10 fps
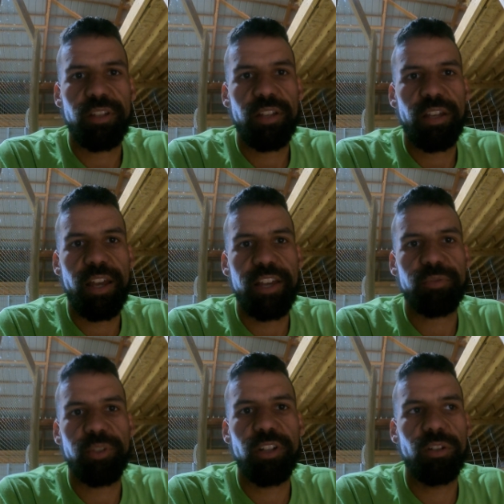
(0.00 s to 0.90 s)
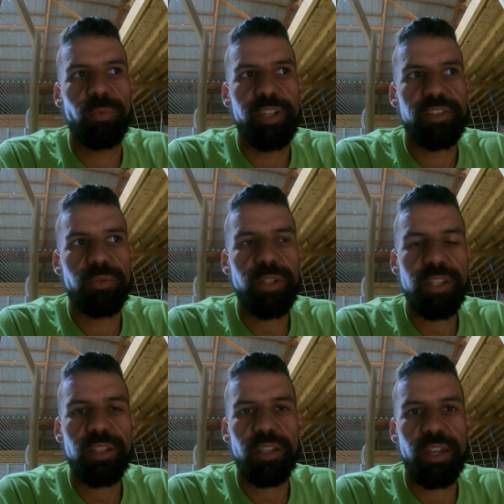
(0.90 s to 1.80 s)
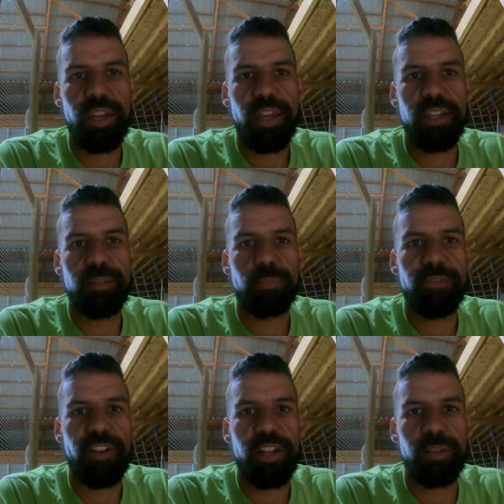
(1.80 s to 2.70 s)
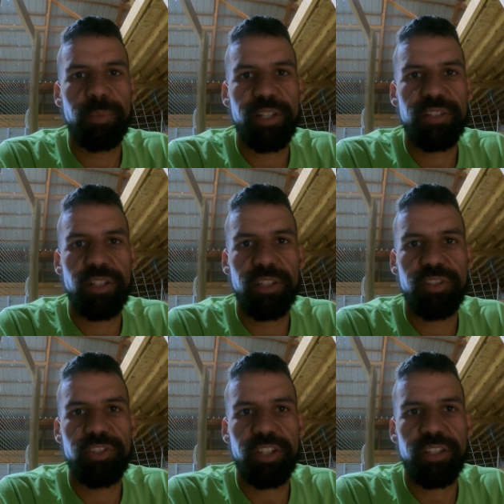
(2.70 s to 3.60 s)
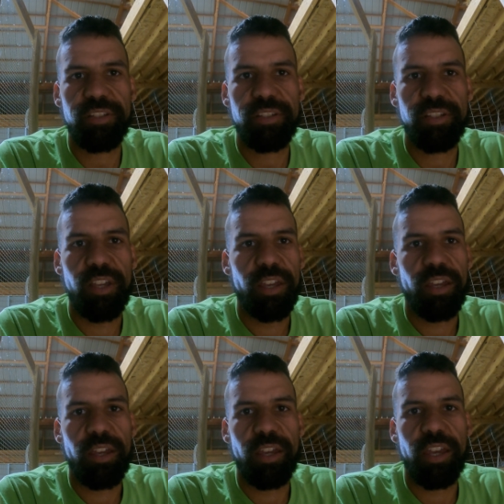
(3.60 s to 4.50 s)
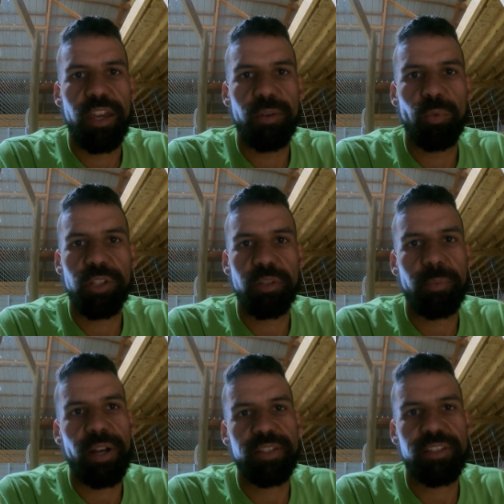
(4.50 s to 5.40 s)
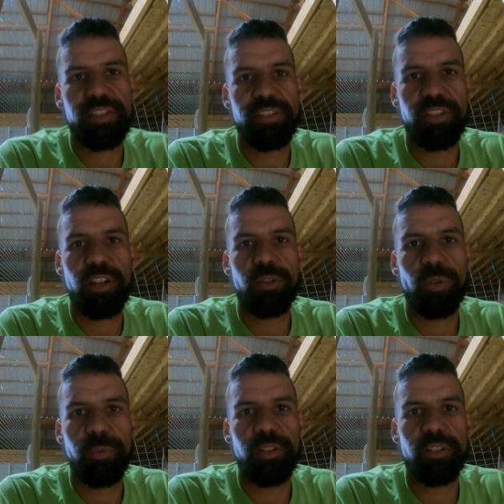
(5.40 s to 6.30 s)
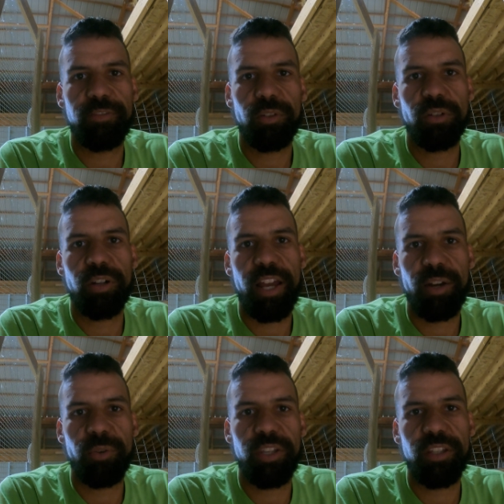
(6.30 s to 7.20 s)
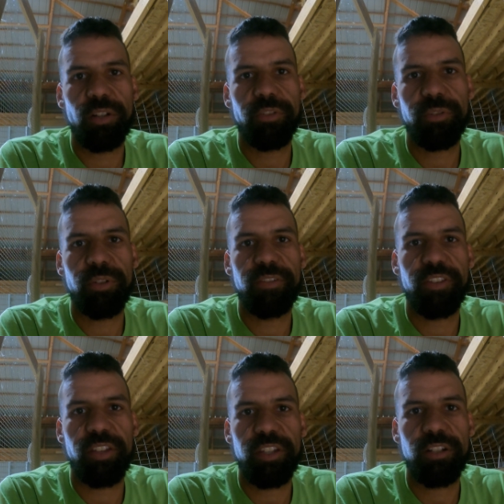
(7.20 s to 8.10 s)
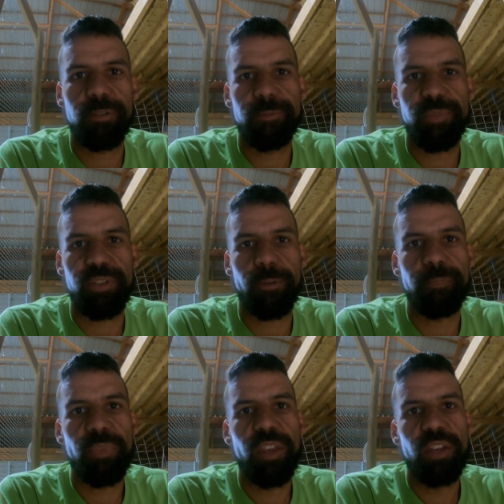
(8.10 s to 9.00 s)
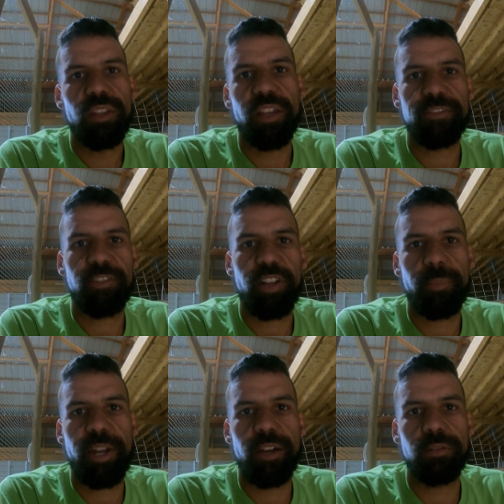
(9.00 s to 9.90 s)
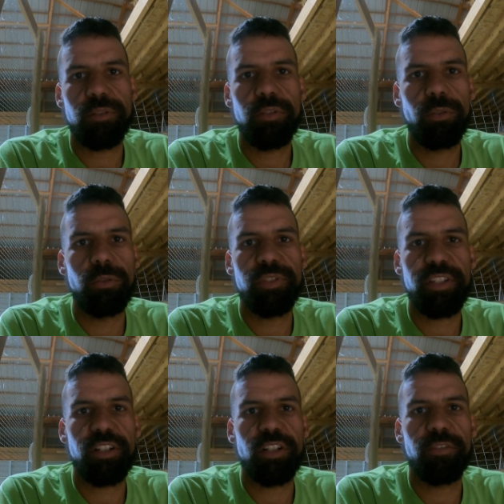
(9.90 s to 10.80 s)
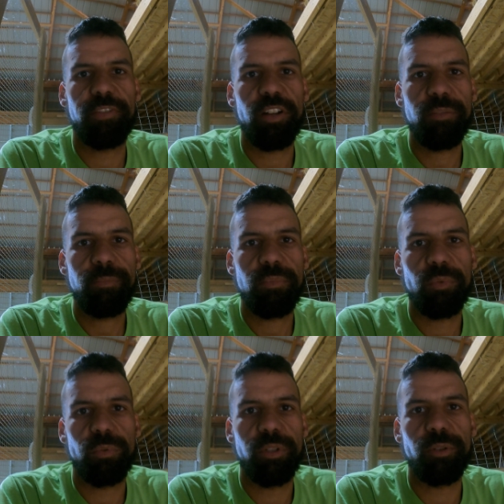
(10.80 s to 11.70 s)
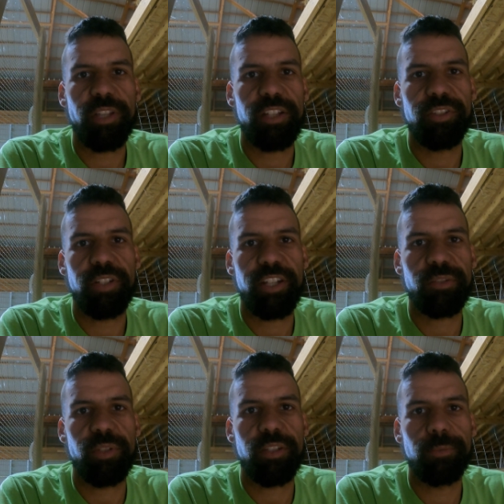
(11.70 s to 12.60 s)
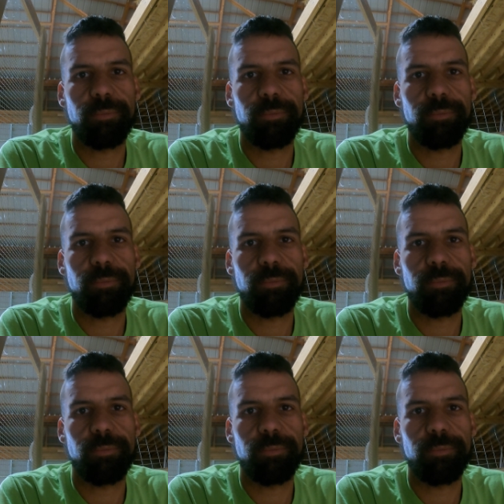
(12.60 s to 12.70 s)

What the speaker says: as we go week to week and provide updates on these chickens and what the processes are and what we look for and how we go through everything here. So thanks for coming out to Cedar Cove Farm. We will catch you next week.